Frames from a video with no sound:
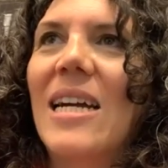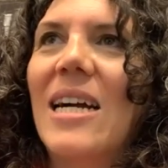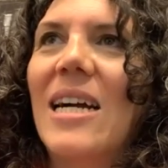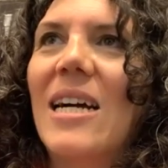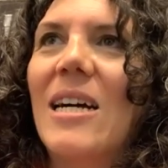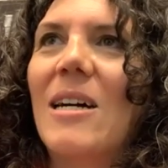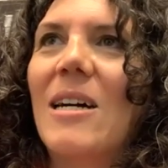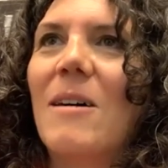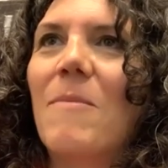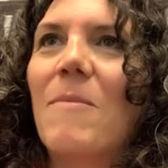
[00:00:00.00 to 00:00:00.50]

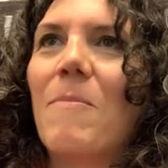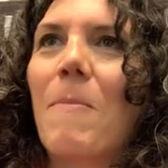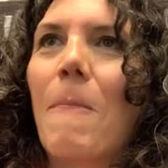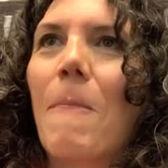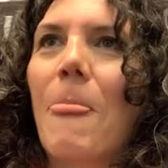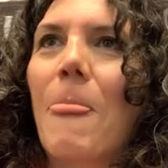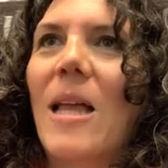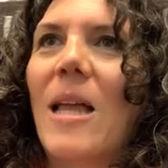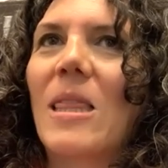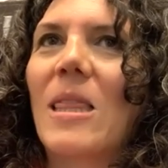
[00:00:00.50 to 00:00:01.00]

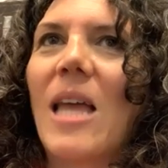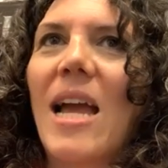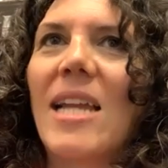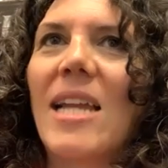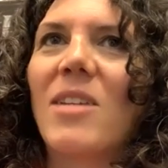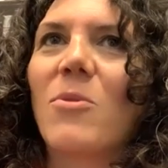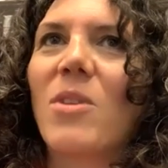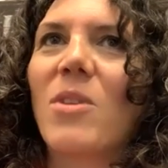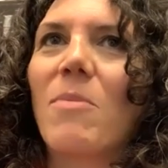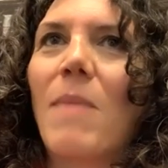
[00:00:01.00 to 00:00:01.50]

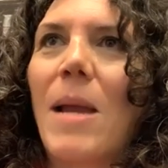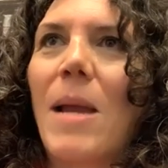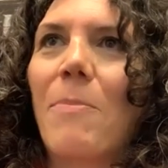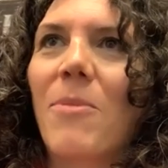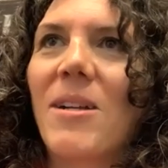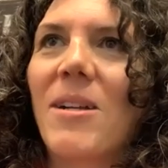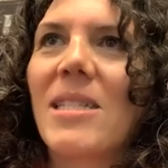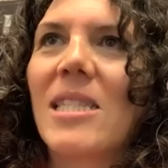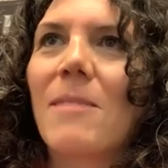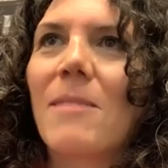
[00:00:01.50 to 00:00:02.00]
aligned with my
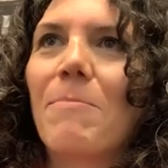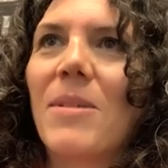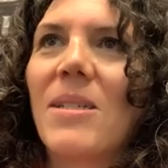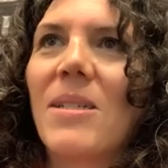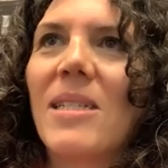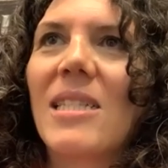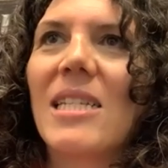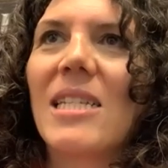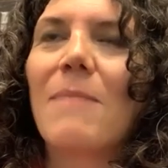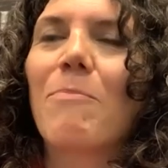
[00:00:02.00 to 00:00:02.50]

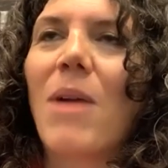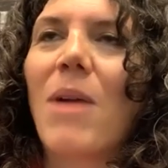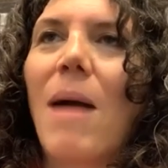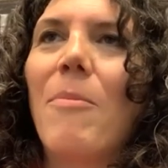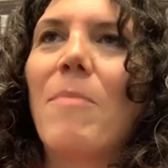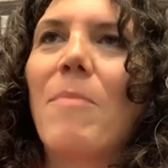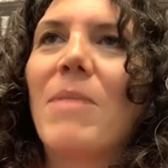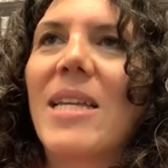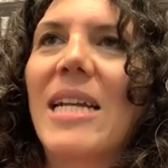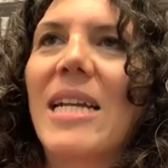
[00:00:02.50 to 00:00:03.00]
principles, it
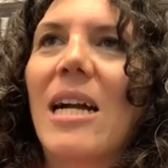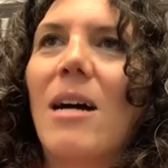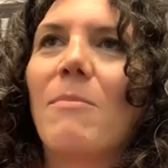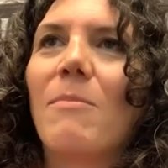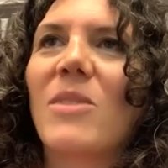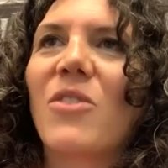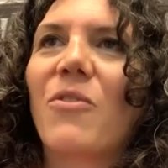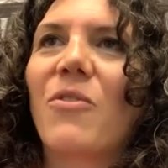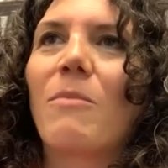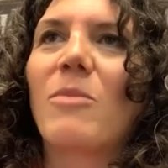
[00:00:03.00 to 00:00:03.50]
probably
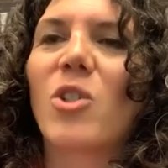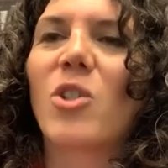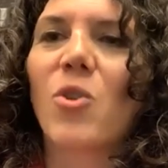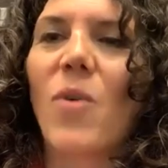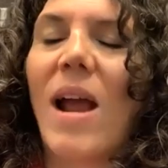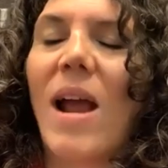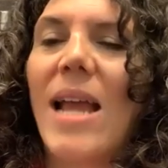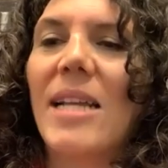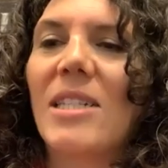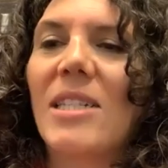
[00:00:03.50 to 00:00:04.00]
comes from
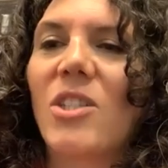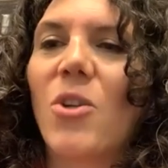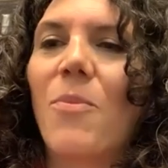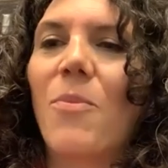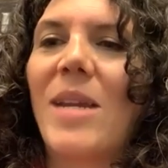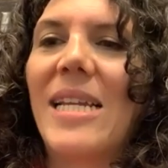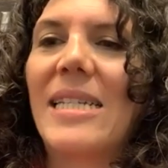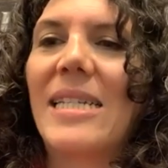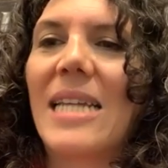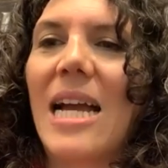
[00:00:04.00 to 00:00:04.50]
trying so
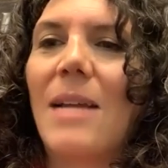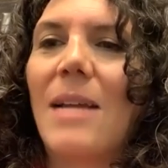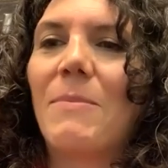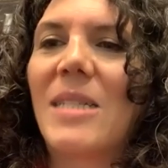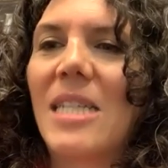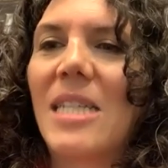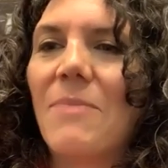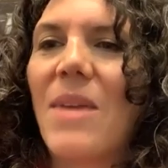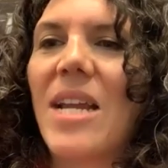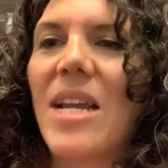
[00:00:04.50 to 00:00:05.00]
many
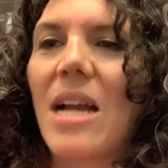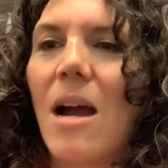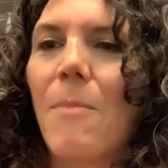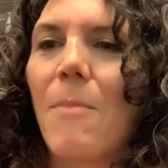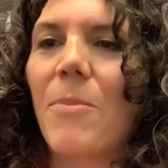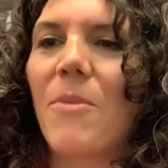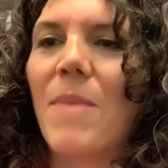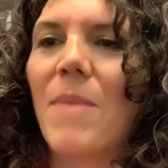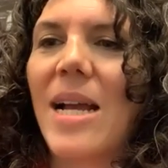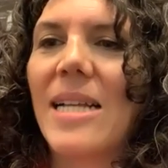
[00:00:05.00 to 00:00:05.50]
times to make
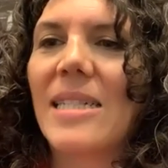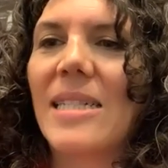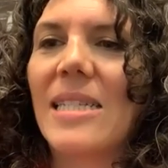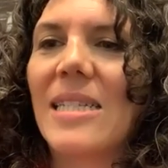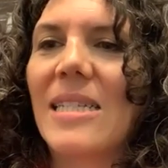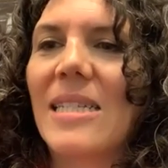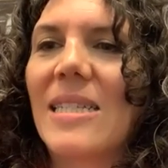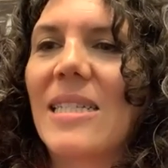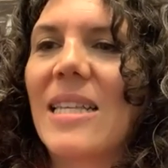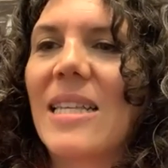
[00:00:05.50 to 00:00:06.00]

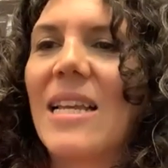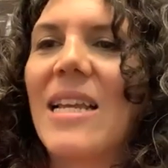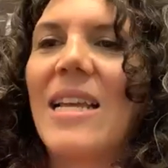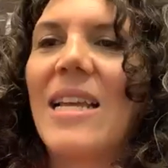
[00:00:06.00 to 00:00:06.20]
compromises.